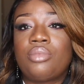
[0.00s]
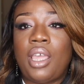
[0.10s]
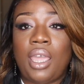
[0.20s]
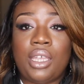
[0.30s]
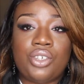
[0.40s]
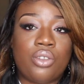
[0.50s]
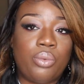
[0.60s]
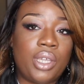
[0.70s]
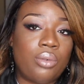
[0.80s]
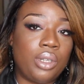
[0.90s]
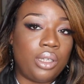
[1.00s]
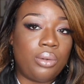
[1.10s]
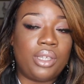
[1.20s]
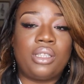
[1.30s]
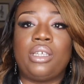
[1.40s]
age the wig really
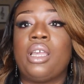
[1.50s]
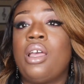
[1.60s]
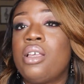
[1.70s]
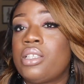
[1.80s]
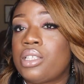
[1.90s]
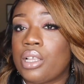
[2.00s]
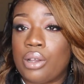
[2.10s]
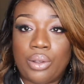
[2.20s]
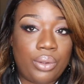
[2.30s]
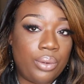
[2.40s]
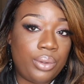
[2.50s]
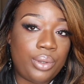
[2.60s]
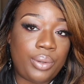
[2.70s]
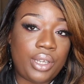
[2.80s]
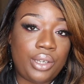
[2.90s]
quickly. So
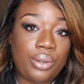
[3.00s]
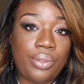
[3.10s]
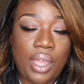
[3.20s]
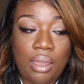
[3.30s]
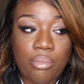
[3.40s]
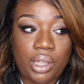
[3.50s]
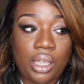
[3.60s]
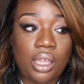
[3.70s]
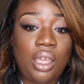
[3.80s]
we didn't do that, but